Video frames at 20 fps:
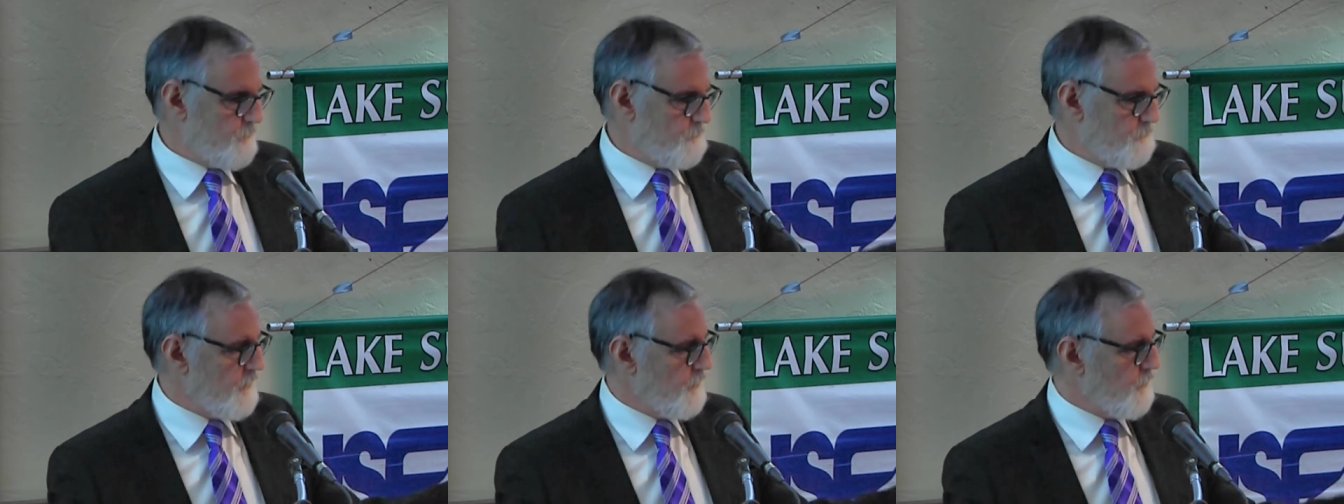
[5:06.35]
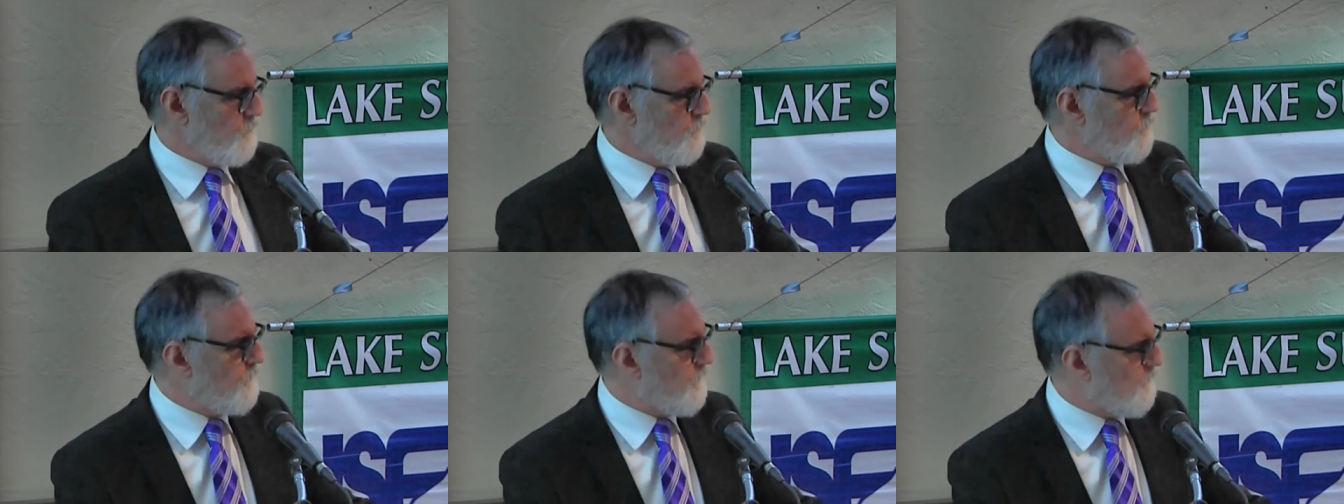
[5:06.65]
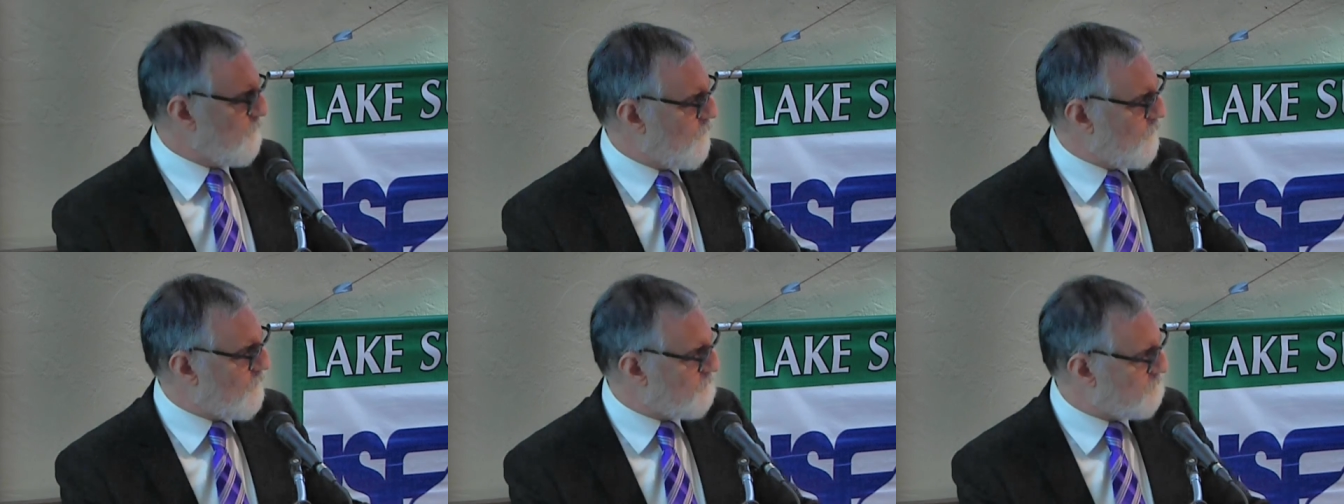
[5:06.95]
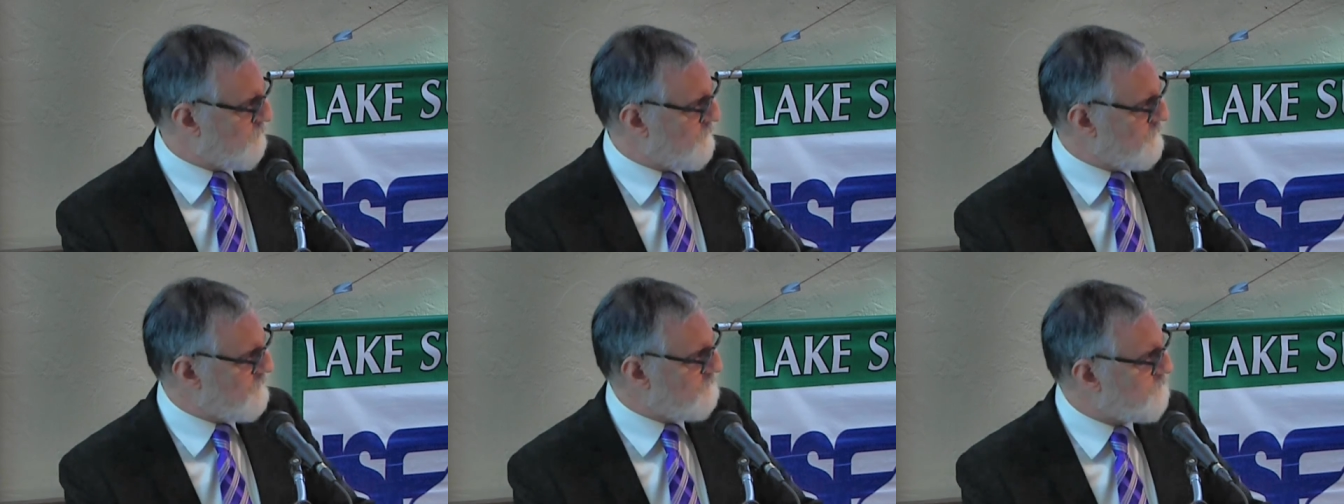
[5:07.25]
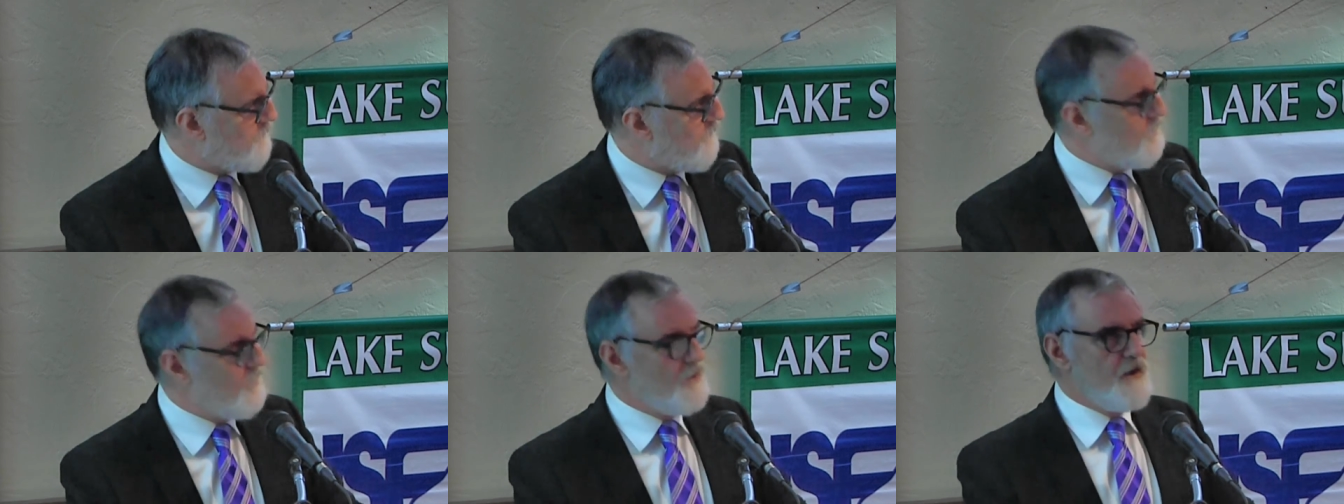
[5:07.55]
depending who they want to
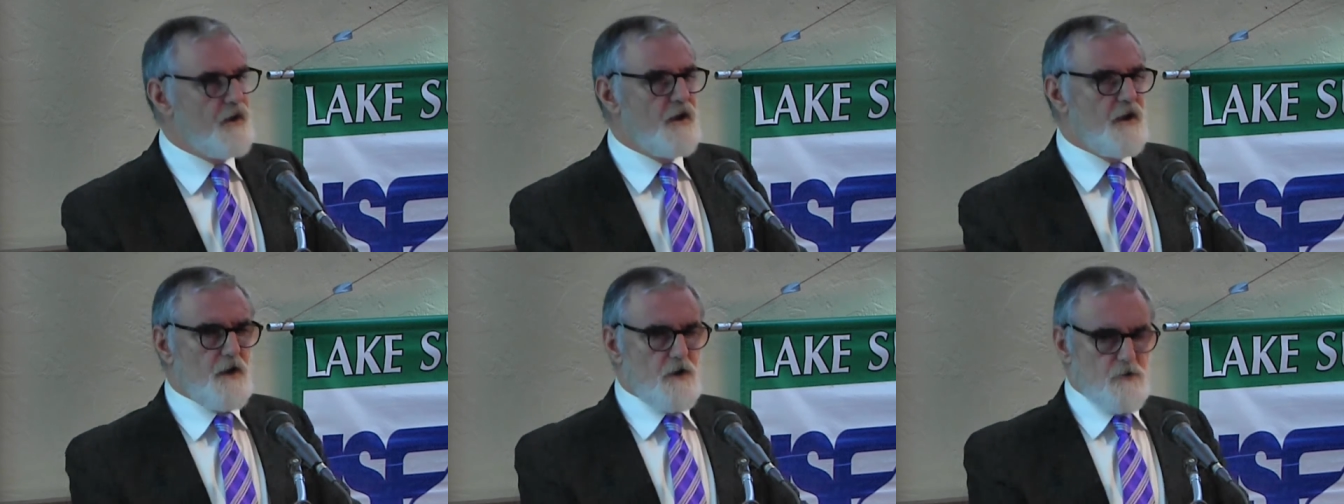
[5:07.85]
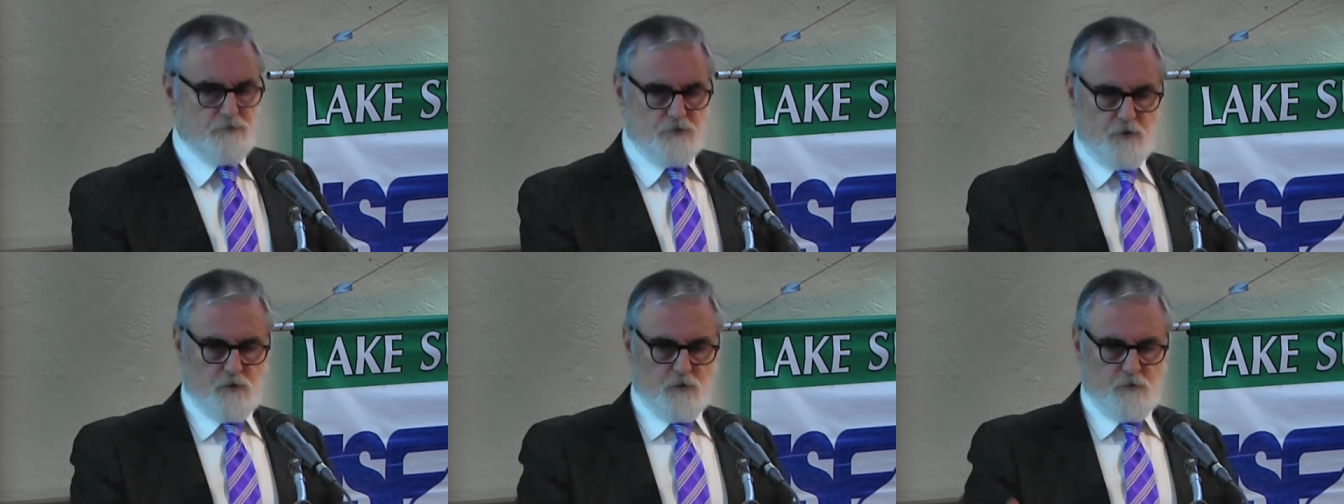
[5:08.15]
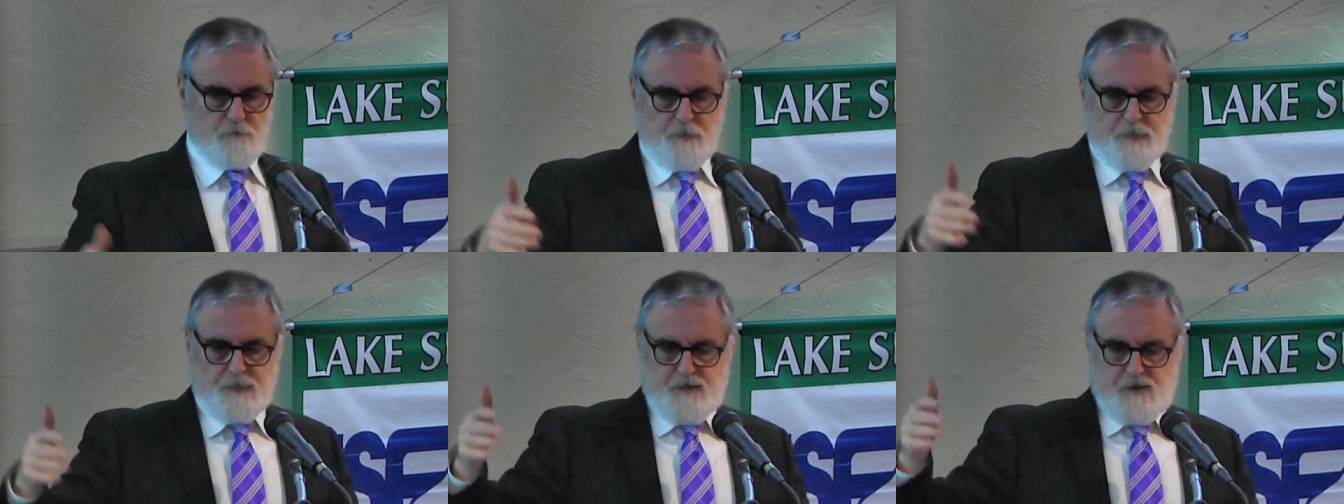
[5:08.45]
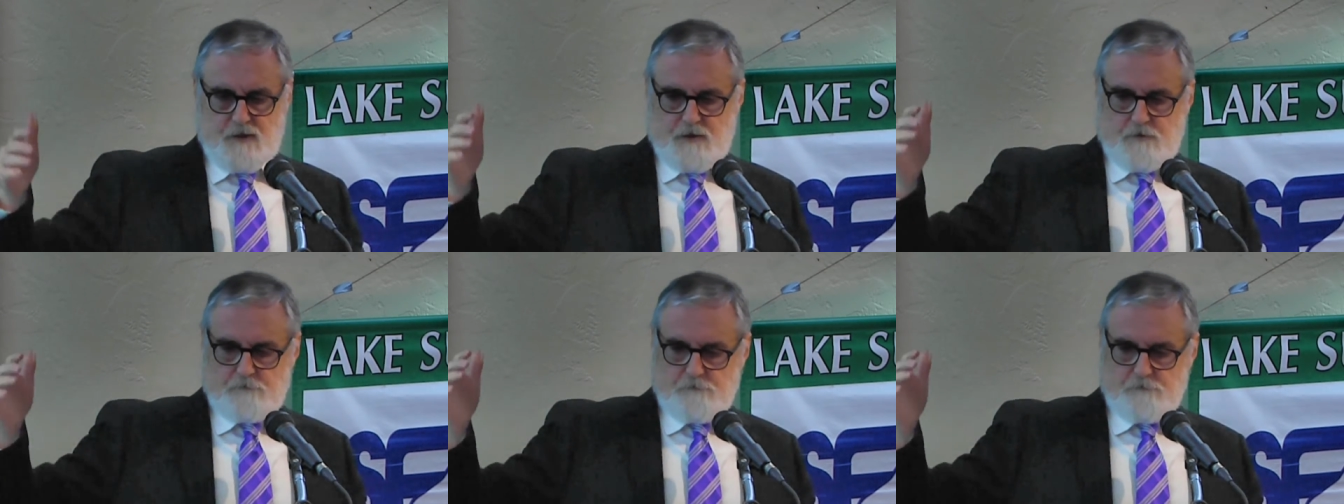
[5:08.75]
blame. So